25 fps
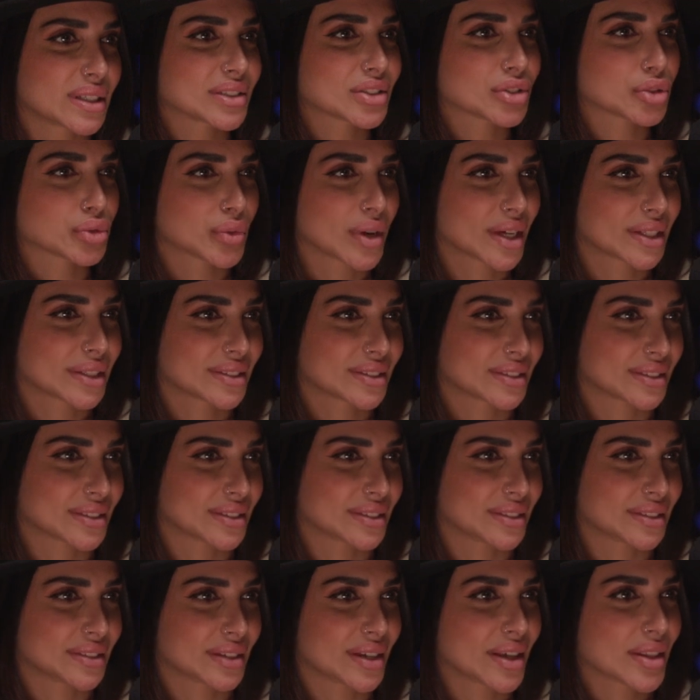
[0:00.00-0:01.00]
it's
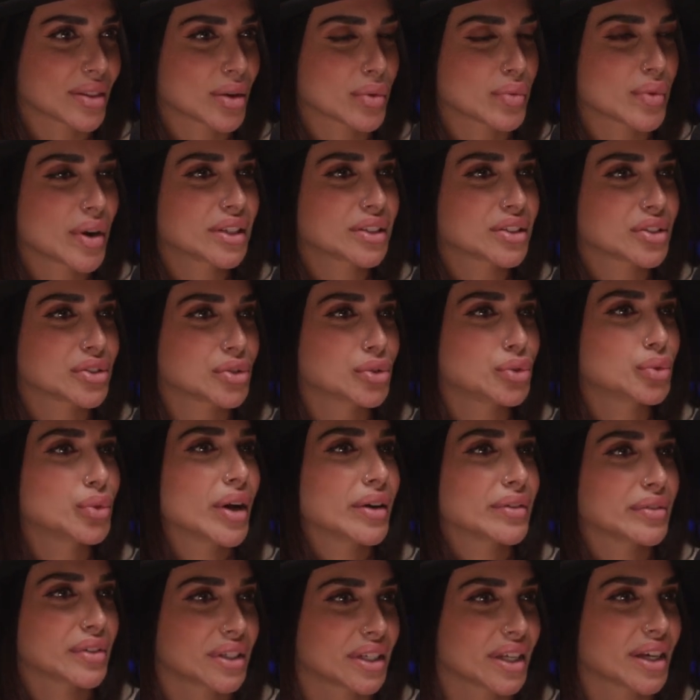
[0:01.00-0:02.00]
rented, and the rent is due
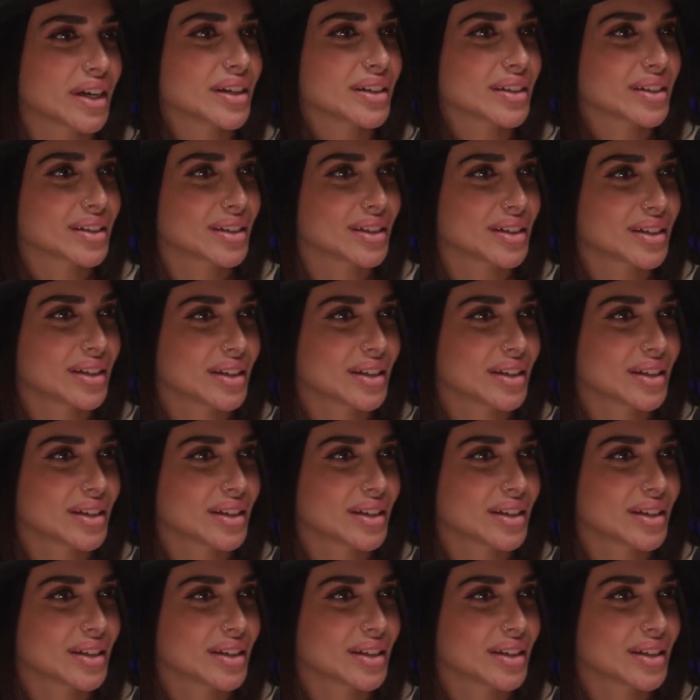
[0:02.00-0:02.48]
every day.